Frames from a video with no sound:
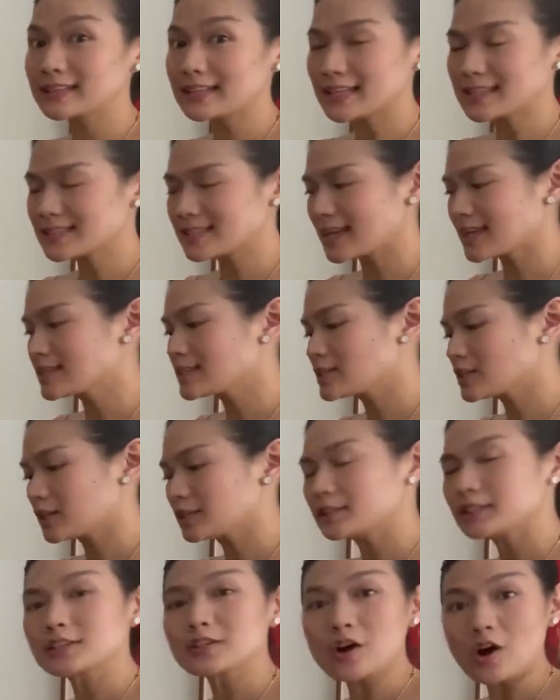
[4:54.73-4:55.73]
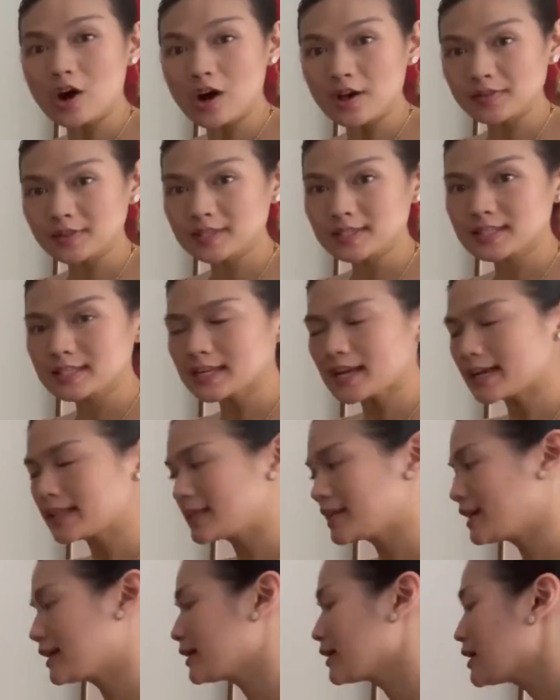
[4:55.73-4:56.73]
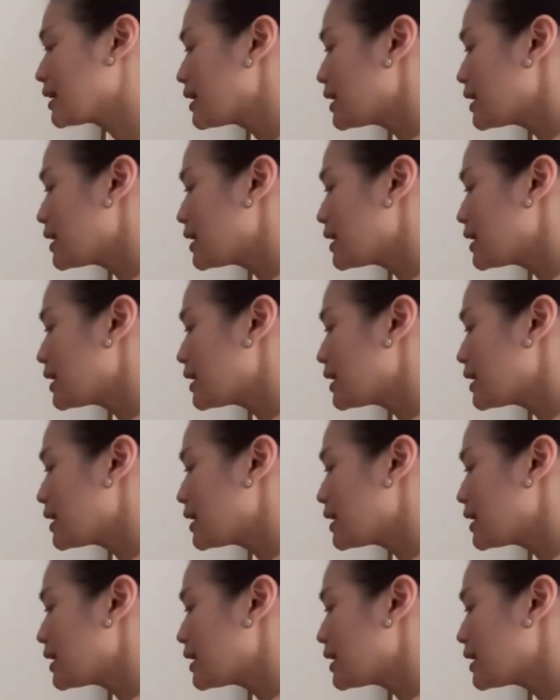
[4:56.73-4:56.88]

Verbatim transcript: let's get started on the styling.